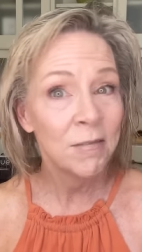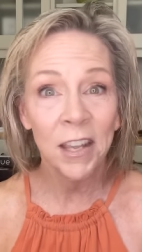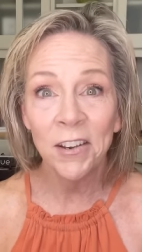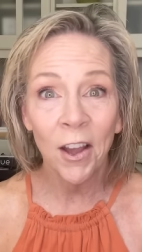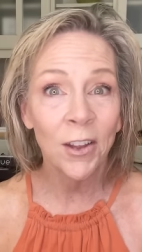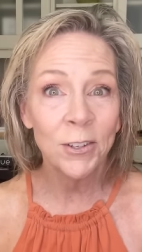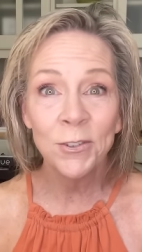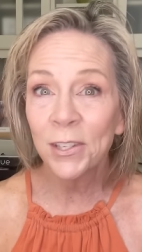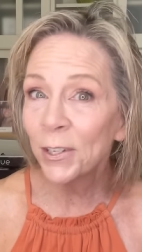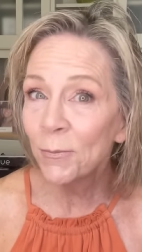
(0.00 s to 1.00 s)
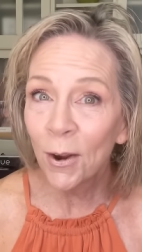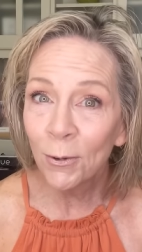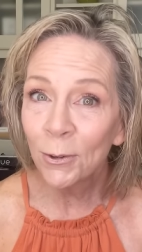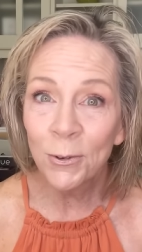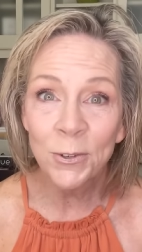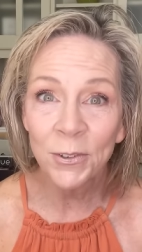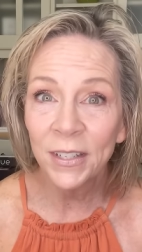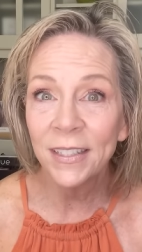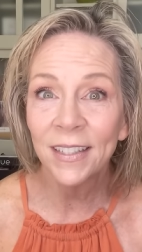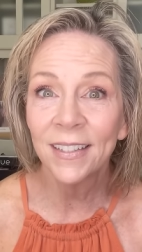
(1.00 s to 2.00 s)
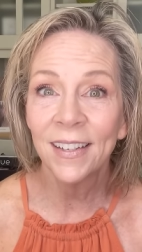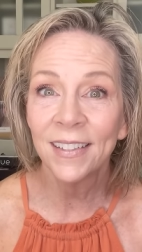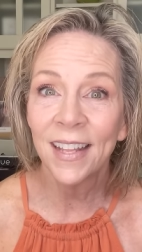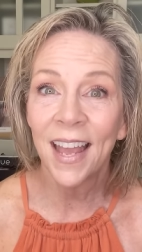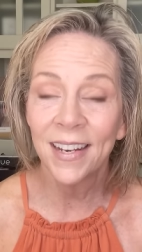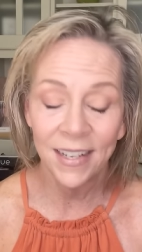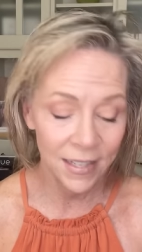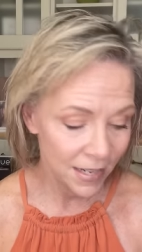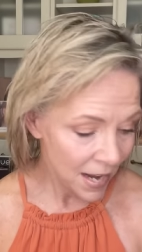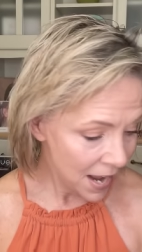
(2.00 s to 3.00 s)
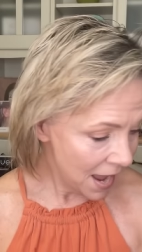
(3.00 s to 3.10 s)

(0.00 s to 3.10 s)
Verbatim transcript: and not use any rollers or anything like that in it.